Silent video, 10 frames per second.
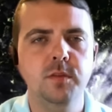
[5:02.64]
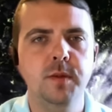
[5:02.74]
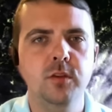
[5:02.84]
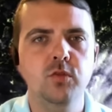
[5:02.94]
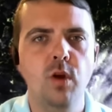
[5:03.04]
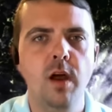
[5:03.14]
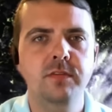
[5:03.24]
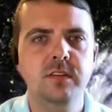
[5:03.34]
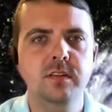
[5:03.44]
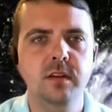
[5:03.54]
with these big
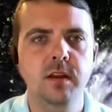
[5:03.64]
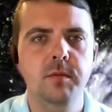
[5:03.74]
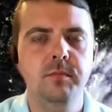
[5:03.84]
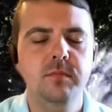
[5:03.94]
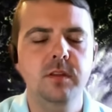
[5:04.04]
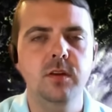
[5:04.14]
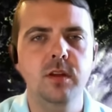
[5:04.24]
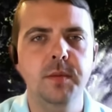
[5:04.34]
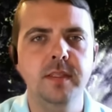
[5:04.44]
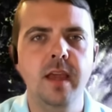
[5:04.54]
troughs, um, you know,
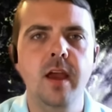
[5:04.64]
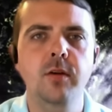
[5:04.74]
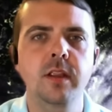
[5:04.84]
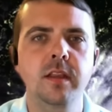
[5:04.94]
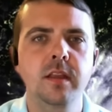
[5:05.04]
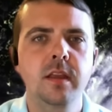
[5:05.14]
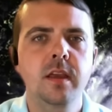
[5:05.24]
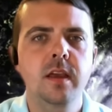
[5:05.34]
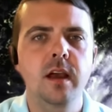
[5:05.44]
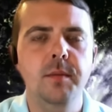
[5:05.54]
coming down. And
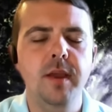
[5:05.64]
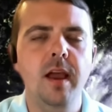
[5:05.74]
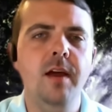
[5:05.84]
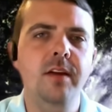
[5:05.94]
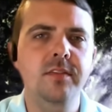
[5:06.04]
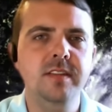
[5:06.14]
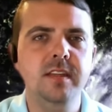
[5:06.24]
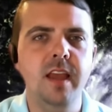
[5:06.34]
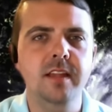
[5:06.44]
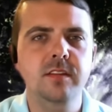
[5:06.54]
um,
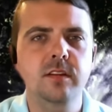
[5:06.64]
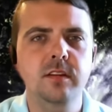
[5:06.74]
obviously, yeah,